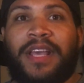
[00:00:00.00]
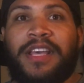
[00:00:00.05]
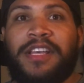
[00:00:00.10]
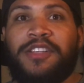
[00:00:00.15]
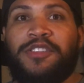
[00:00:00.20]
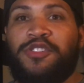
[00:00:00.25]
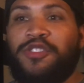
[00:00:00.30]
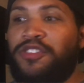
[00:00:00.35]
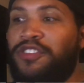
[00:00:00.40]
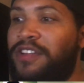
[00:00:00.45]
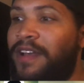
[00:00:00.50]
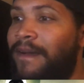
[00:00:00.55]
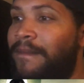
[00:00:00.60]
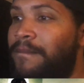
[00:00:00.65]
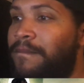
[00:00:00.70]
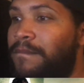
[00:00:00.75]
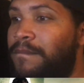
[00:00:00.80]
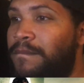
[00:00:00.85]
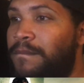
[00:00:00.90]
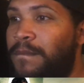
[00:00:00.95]
It's just a
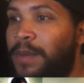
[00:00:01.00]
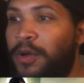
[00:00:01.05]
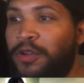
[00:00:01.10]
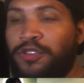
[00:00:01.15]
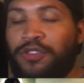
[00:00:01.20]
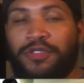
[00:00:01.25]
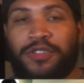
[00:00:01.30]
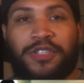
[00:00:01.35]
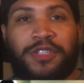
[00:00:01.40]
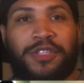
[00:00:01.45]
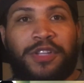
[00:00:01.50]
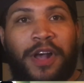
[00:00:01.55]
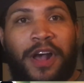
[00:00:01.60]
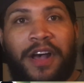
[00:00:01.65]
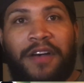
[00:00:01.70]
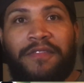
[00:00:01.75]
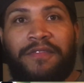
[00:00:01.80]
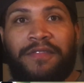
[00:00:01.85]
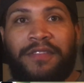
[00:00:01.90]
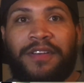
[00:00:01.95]
bunch of
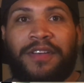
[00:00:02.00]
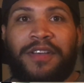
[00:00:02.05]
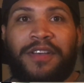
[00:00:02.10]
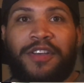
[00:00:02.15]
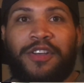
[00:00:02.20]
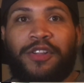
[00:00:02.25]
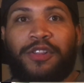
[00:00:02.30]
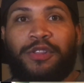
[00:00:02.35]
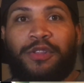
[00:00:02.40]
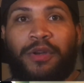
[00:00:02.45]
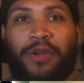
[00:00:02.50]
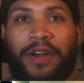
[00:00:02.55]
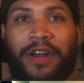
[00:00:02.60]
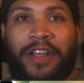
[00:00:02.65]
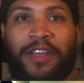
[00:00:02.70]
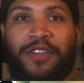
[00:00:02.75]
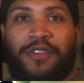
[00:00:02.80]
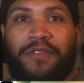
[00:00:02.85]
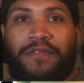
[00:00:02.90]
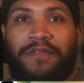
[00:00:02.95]
stuff
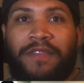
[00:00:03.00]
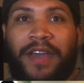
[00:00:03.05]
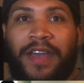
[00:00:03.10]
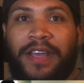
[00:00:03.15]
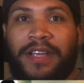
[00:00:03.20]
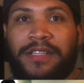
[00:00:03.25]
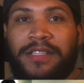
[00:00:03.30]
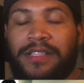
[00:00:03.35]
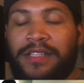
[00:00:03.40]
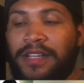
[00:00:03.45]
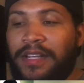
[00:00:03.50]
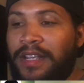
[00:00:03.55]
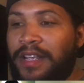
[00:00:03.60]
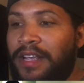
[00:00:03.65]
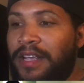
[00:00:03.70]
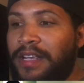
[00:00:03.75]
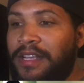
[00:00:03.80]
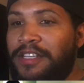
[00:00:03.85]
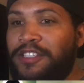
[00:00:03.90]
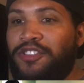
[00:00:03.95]
turning your face.
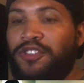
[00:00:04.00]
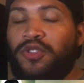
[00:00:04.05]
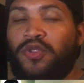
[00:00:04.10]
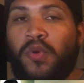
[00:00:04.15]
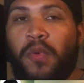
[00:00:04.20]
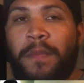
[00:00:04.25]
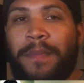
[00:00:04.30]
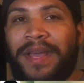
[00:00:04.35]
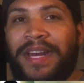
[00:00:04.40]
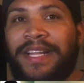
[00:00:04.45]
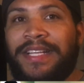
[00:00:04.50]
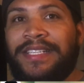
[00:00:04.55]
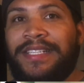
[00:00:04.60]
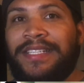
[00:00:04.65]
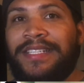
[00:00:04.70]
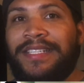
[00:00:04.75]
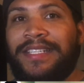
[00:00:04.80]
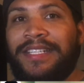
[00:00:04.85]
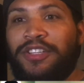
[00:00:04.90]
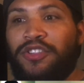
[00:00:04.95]
It's too many,
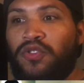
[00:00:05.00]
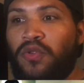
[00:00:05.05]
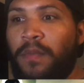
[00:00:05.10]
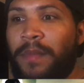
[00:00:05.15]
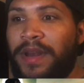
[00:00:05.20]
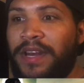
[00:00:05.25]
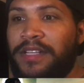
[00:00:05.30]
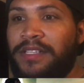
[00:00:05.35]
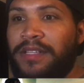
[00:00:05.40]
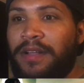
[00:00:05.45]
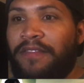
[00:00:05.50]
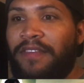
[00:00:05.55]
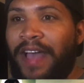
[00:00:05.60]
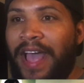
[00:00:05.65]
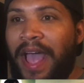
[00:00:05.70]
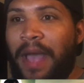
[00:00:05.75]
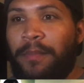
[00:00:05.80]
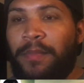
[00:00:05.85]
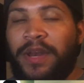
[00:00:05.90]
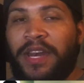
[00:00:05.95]
too many stuff
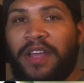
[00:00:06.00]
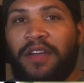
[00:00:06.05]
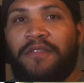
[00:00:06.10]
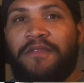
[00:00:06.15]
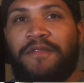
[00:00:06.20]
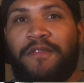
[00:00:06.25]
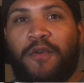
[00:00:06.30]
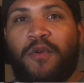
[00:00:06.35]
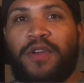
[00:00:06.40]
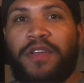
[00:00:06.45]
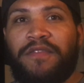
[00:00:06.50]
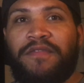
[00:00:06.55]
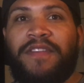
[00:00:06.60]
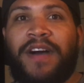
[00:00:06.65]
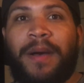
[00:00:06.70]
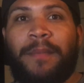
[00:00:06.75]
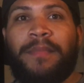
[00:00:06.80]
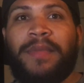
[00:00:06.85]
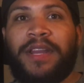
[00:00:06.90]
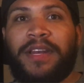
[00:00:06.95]
happening in
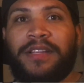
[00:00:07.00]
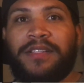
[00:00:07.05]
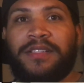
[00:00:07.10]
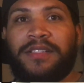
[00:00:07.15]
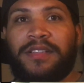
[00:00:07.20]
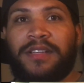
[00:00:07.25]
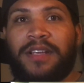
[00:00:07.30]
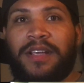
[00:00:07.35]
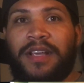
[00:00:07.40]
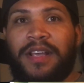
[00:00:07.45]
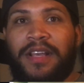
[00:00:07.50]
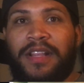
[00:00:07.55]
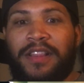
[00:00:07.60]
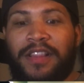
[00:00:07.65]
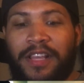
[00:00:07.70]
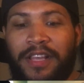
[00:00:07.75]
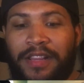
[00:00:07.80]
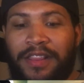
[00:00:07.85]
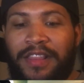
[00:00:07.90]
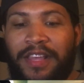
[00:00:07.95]
45 minutes
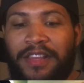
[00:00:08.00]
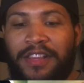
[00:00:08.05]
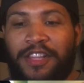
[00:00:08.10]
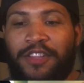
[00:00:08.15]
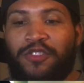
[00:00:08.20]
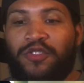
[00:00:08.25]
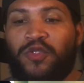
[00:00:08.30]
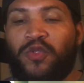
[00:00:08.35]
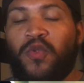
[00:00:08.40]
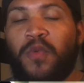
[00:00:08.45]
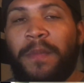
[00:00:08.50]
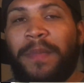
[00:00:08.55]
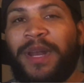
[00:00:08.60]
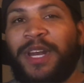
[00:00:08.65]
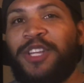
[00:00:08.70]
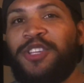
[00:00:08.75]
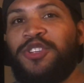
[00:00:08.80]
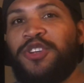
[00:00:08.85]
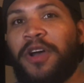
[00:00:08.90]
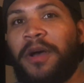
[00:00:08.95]
they, they did too
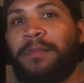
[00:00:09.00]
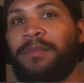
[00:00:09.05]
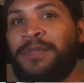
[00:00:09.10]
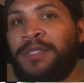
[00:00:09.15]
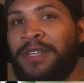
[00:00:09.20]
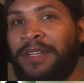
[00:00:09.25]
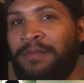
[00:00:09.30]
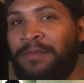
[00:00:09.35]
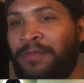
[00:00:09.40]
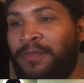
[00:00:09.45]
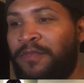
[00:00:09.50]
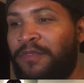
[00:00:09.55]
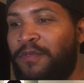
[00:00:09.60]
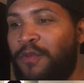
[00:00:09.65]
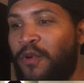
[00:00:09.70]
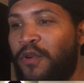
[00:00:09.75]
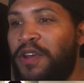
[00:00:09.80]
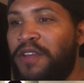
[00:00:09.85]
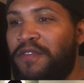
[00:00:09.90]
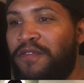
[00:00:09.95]
many jobs in
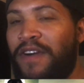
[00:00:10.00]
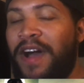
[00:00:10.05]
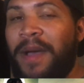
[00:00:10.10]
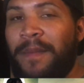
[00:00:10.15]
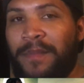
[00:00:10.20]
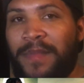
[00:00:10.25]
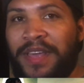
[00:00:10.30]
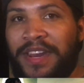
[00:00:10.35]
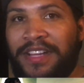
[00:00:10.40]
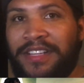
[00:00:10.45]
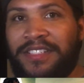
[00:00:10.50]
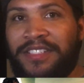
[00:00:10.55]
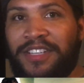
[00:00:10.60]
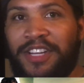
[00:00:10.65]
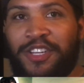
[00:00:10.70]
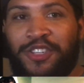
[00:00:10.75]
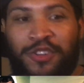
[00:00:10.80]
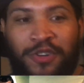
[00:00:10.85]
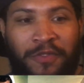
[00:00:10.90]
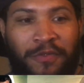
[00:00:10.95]
45 minutes.
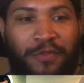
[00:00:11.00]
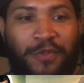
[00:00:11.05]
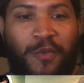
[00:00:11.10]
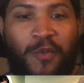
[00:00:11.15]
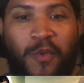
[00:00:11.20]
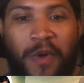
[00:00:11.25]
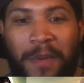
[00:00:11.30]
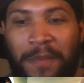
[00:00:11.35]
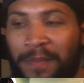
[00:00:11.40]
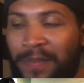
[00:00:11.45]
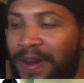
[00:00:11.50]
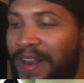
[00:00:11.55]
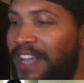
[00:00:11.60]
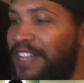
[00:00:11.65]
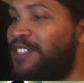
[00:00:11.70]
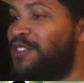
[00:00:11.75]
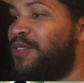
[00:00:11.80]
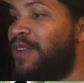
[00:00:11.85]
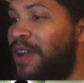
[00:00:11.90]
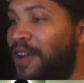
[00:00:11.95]
They jump from one
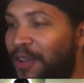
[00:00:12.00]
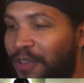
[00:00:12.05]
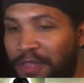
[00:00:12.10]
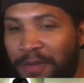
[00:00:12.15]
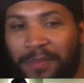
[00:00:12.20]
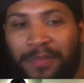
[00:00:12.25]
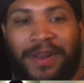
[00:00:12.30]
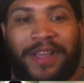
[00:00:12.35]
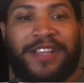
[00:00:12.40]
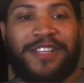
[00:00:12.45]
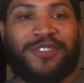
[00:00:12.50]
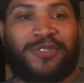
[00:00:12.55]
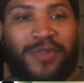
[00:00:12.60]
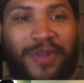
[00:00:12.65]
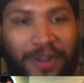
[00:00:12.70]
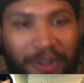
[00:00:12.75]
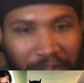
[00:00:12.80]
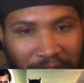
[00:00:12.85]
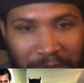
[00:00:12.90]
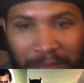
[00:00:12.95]
place to another place to
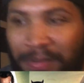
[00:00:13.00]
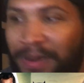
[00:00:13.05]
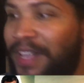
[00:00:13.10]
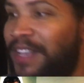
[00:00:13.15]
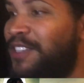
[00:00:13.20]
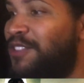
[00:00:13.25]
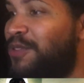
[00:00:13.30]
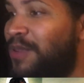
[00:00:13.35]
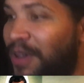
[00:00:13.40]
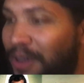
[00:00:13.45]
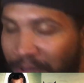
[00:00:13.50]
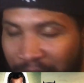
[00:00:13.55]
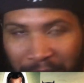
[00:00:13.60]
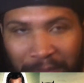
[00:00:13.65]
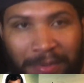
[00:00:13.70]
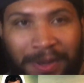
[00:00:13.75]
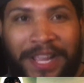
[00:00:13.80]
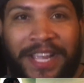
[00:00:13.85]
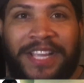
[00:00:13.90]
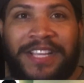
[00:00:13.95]
another place to another
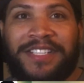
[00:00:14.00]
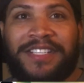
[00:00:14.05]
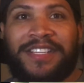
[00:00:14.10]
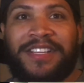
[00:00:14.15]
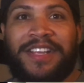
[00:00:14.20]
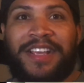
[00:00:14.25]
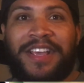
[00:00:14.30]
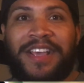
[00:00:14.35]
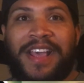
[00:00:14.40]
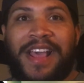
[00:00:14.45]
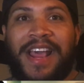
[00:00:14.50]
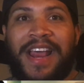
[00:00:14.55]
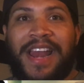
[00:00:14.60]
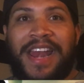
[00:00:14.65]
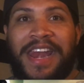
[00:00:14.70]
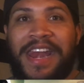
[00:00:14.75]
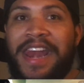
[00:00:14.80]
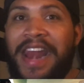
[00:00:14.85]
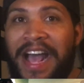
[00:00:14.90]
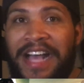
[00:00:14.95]
place,
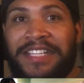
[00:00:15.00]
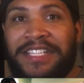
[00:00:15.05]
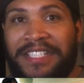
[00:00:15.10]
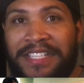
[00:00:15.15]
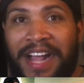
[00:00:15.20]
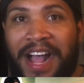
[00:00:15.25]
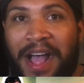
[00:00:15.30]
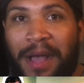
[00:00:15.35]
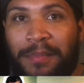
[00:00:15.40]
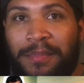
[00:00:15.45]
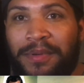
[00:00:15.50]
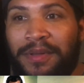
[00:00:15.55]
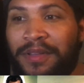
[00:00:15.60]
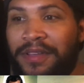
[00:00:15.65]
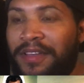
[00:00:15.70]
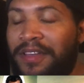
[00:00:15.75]
not stop.